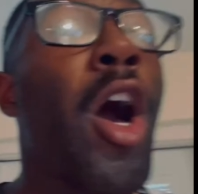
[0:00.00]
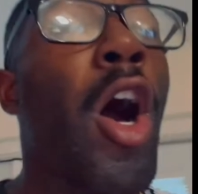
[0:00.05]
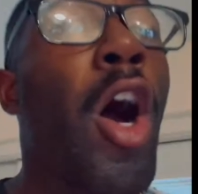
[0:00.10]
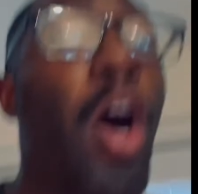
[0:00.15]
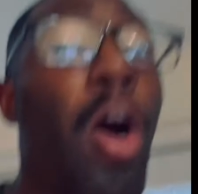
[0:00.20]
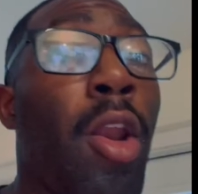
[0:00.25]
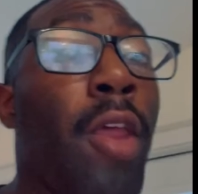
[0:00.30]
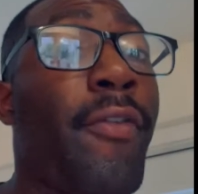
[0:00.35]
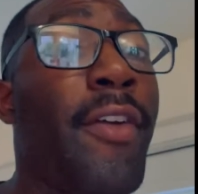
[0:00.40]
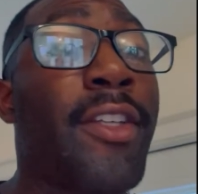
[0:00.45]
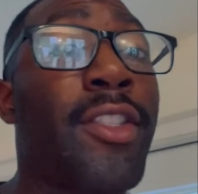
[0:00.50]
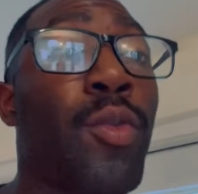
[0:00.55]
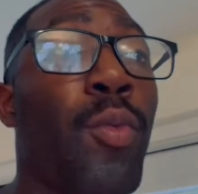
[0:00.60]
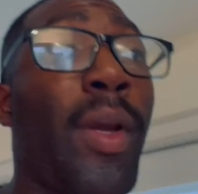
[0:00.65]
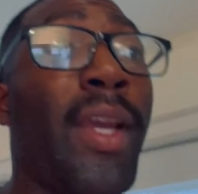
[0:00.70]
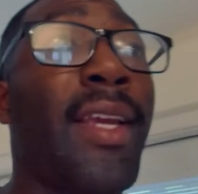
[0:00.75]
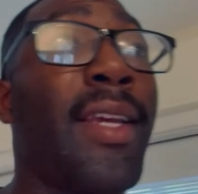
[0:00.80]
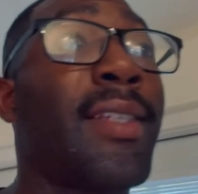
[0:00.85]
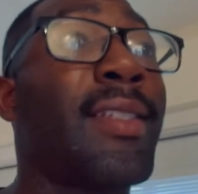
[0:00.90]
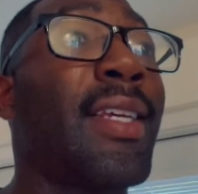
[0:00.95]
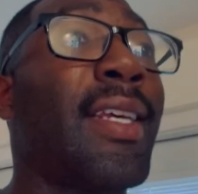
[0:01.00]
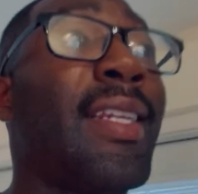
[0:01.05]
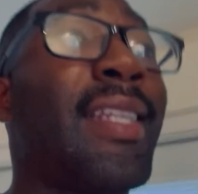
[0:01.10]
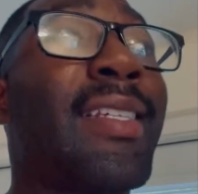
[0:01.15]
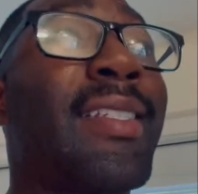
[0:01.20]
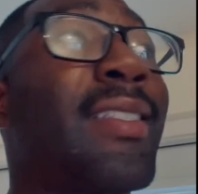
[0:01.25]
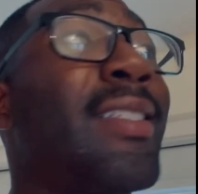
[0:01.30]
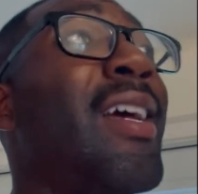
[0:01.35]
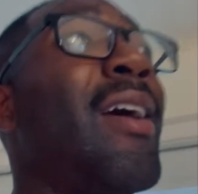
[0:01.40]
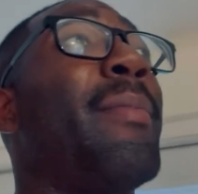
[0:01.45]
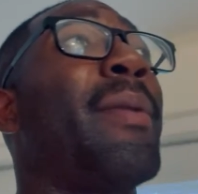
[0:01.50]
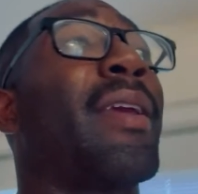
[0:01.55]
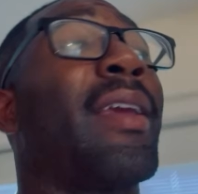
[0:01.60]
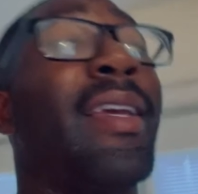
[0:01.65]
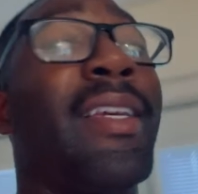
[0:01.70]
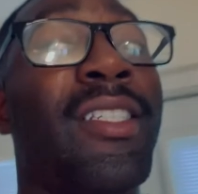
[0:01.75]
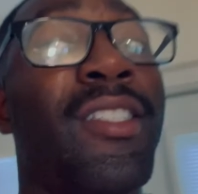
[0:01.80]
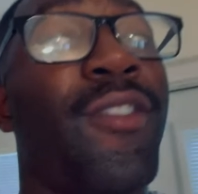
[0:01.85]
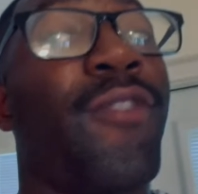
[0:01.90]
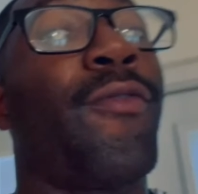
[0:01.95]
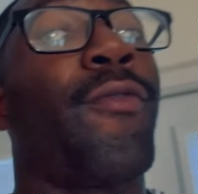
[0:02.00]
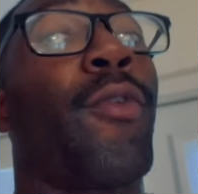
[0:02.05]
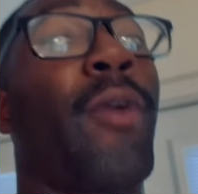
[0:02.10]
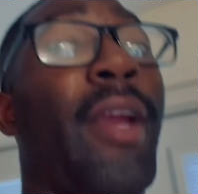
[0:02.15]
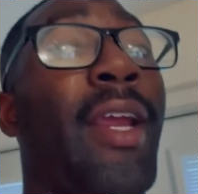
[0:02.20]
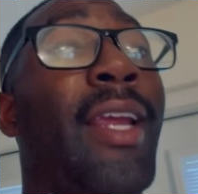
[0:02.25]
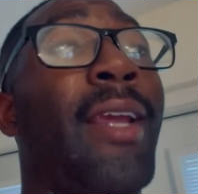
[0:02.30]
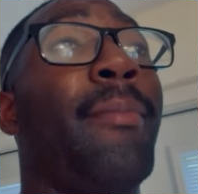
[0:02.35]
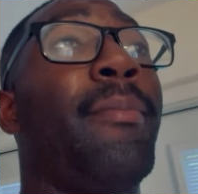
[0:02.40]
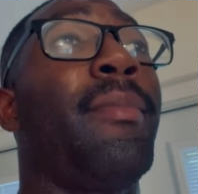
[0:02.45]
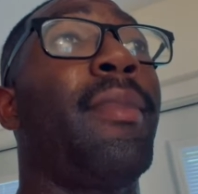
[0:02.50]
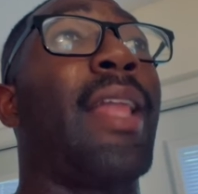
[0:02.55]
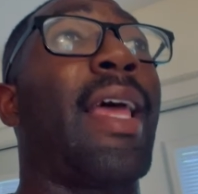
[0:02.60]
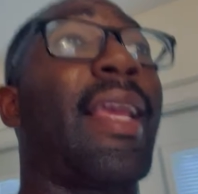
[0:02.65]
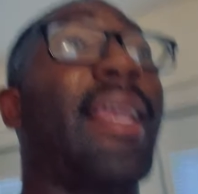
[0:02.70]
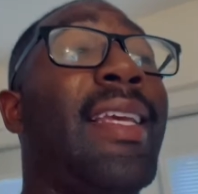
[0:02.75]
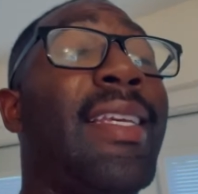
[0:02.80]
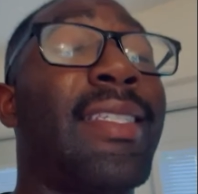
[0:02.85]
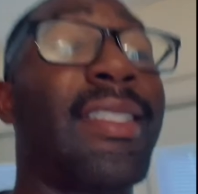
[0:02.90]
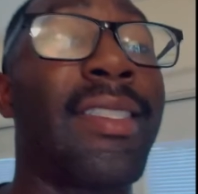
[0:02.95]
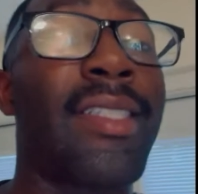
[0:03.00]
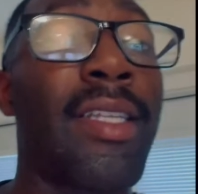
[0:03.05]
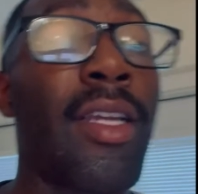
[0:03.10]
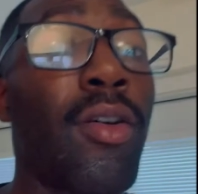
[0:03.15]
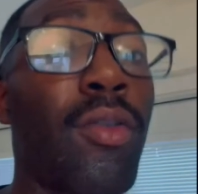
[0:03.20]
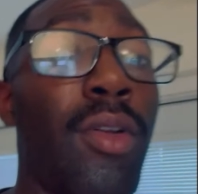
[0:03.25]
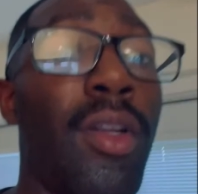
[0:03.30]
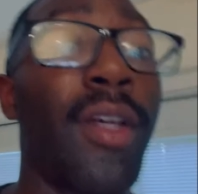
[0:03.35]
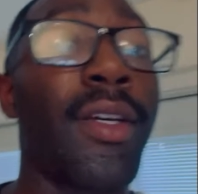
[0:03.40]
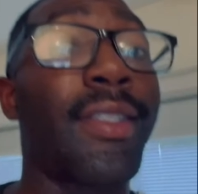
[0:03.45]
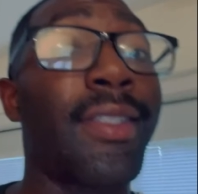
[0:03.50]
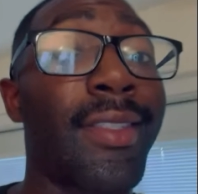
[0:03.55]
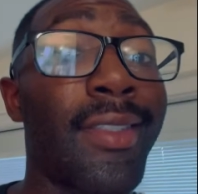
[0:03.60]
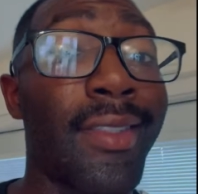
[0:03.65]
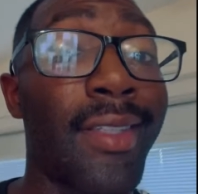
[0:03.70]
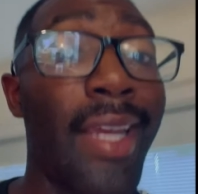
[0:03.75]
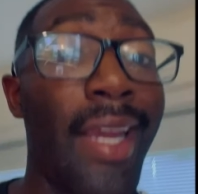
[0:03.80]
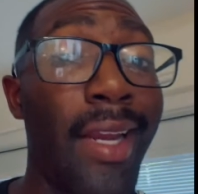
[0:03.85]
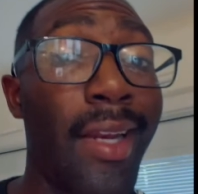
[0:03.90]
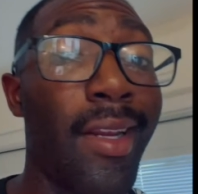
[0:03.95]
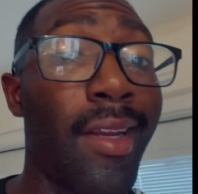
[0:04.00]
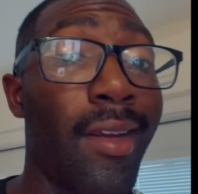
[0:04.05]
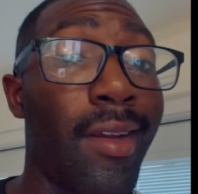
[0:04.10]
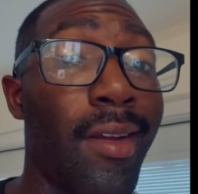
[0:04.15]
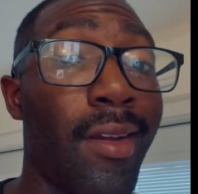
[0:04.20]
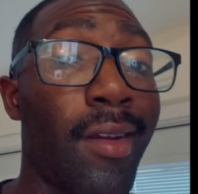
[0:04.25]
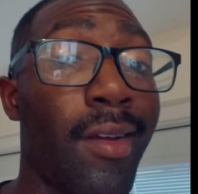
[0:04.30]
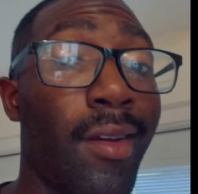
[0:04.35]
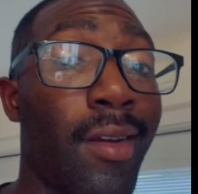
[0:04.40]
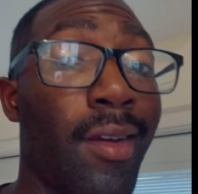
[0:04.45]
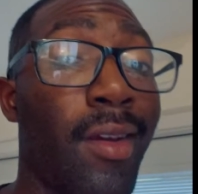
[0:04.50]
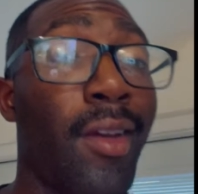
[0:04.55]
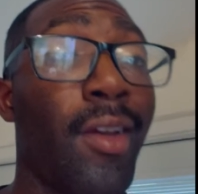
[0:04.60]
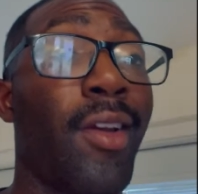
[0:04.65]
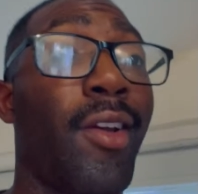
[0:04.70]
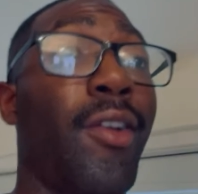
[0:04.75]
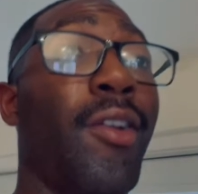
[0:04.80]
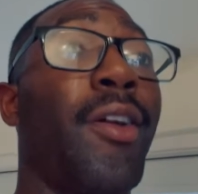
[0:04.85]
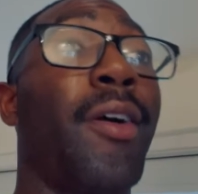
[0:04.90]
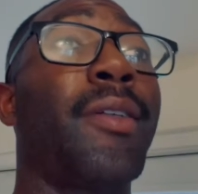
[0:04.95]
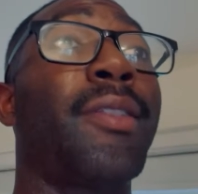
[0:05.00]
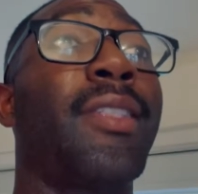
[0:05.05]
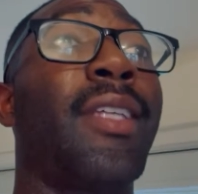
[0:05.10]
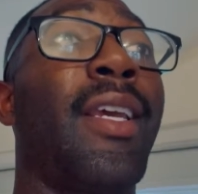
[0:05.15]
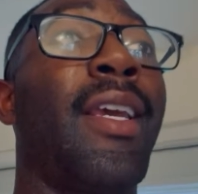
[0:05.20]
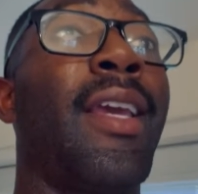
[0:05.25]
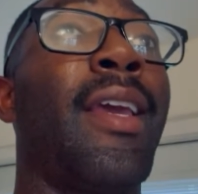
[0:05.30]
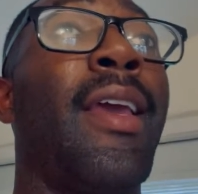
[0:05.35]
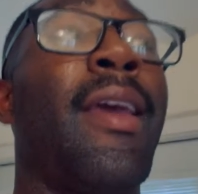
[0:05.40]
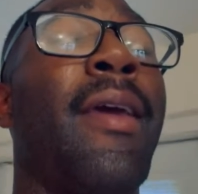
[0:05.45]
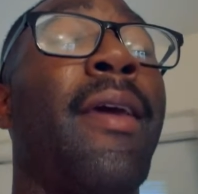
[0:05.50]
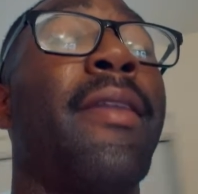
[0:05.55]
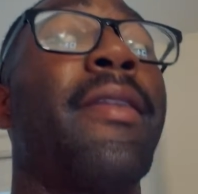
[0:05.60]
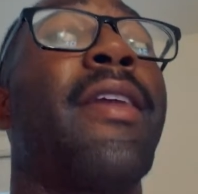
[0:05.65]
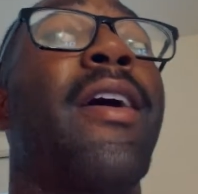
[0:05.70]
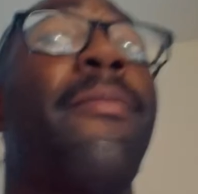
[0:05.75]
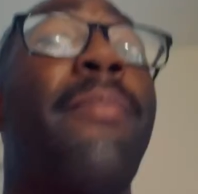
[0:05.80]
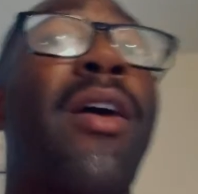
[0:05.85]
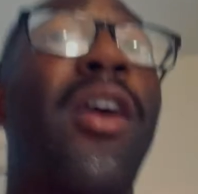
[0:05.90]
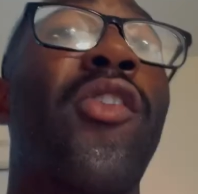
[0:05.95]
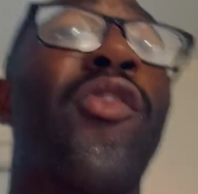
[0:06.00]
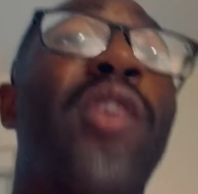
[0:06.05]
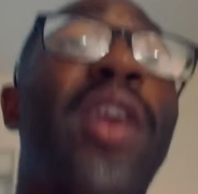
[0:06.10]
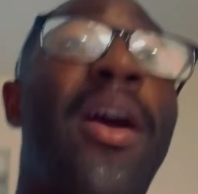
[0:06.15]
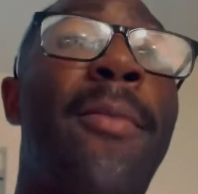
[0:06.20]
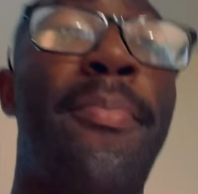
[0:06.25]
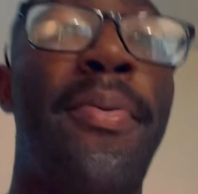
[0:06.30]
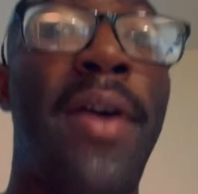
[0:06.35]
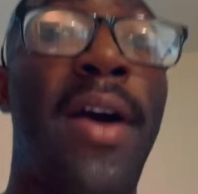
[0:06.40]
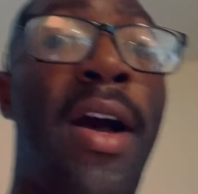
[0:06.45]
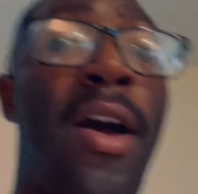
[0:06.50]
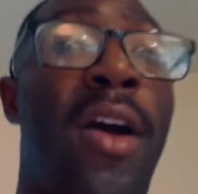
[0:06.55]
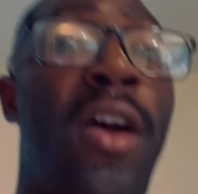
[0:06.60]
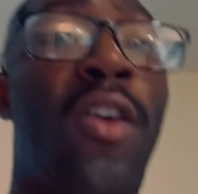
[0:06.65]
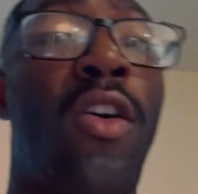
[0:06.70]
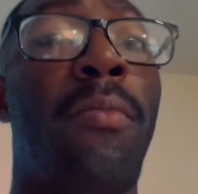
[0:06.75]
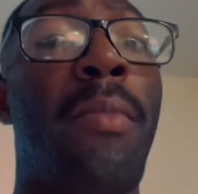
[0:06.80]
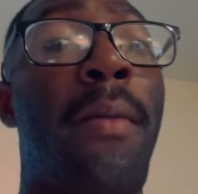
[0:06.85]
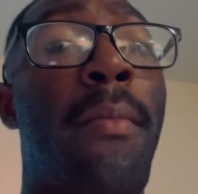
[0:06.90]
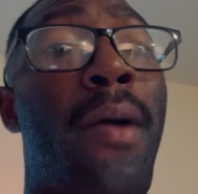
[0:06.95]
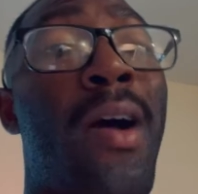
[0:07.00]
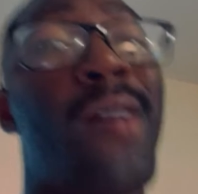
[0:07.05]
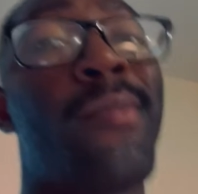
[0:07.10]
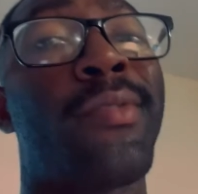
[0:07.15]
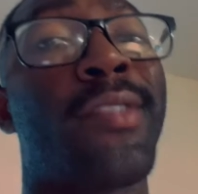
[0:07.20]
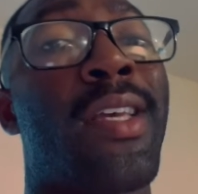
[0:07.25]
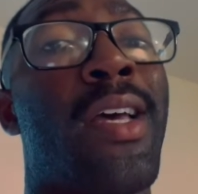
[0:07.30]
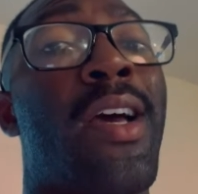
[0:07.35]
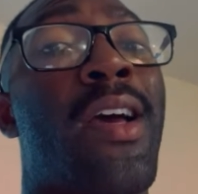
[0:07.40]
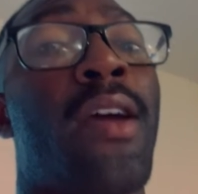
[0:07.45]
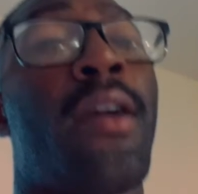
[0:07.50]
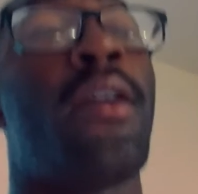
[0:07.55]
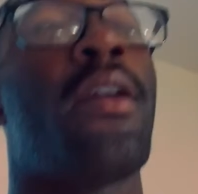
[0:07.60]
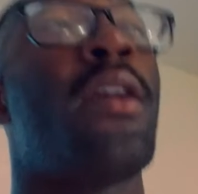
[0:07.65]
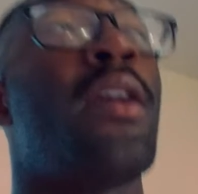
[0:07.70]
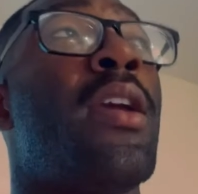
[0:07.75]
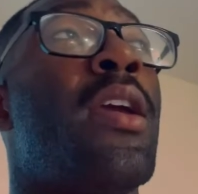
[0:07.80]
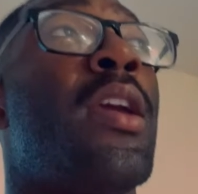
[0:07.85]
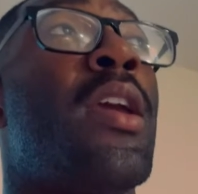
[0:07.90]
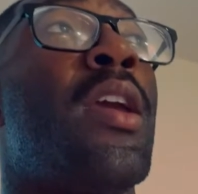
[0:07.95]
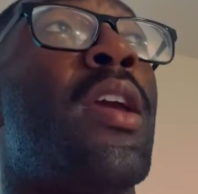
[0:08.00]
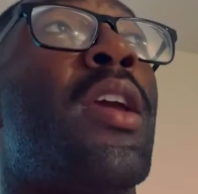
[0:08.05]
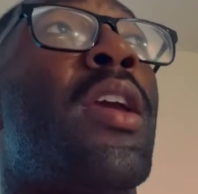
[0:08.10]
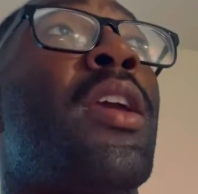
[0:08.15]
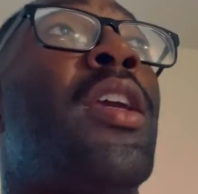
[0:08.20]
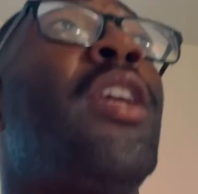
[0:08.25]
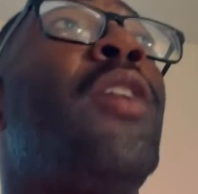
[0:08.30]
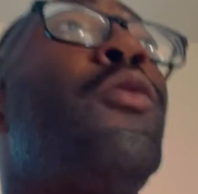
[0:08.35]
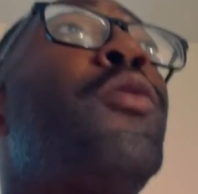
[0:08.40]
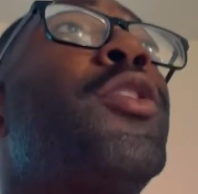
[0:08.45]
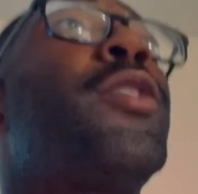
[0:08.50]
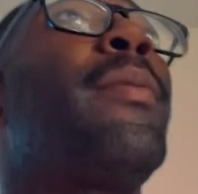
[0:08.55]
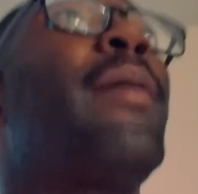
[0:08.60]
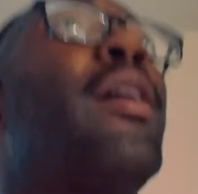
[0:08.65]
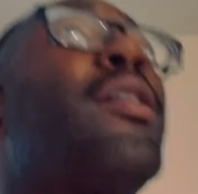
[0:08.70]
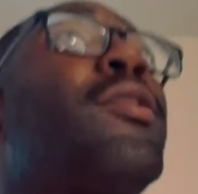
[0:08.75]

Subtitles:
All of his weight is in his stomach. His frame, like he still looks skinny. You know what I'm saying? Now my grandpa on my mom's side, he was about